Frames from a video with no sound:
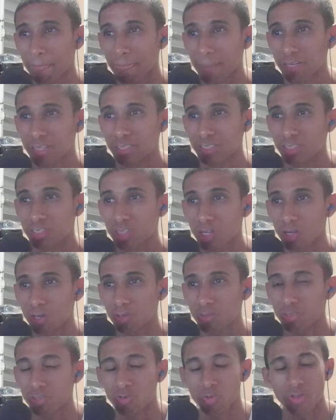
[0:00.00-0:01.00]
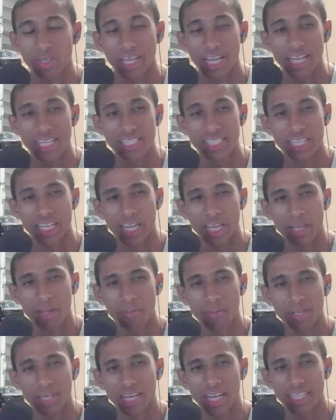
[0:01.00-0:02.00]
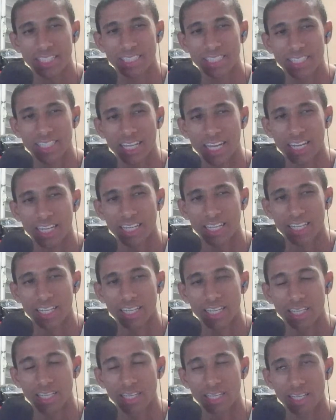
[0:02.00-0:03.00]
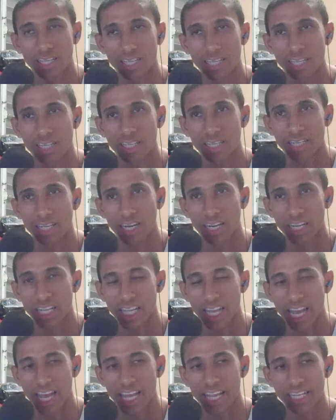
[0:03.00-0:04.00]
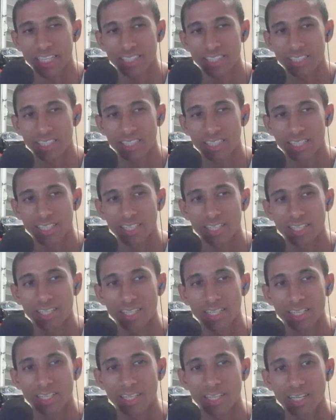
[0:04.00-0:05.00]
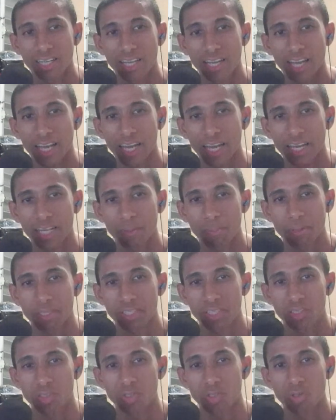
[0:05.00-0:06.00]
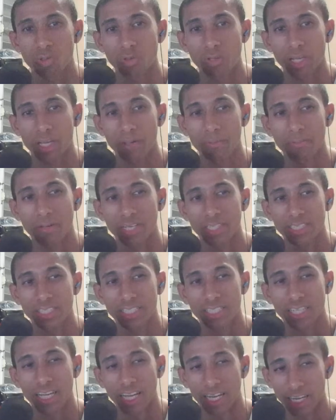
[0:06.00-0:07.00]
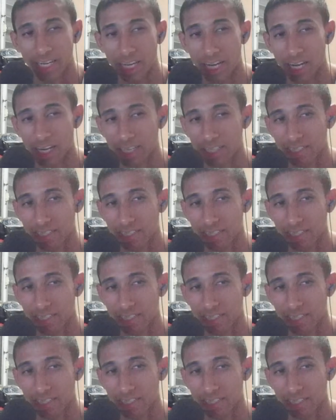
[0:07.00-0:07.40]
So the Dreamcast came in 1998, and the PlayStation 2 came in 1999.